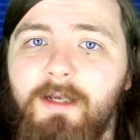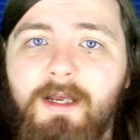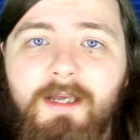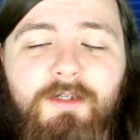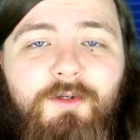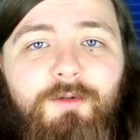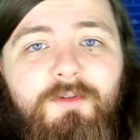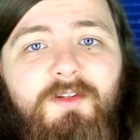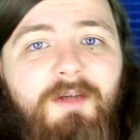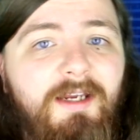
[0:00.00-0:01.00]
You could
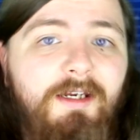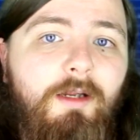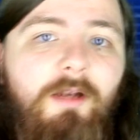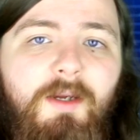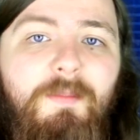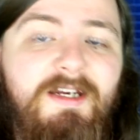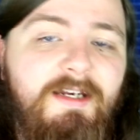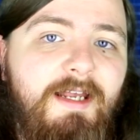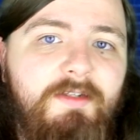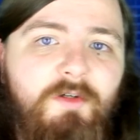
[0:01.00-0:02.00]
also get, like a mini
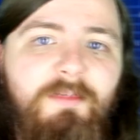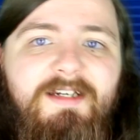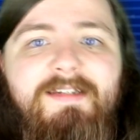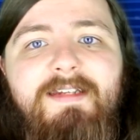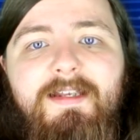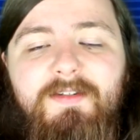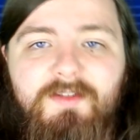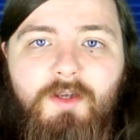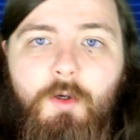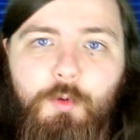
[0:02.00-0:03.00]
NES or a mini SNES,
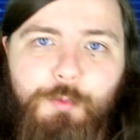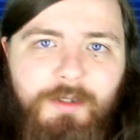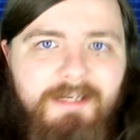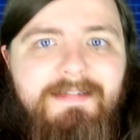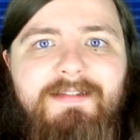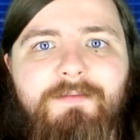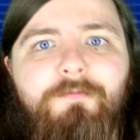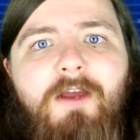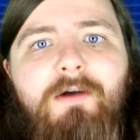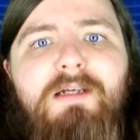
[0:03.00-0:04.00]
so it's
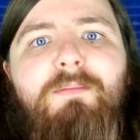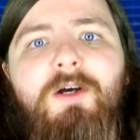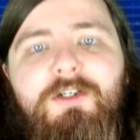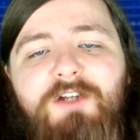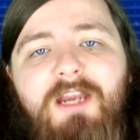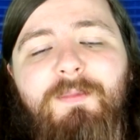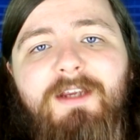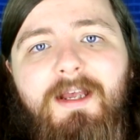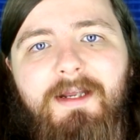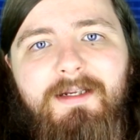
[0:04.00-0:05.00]
very much
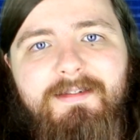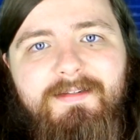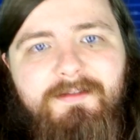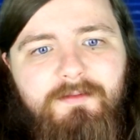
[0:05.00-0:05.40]
aiming at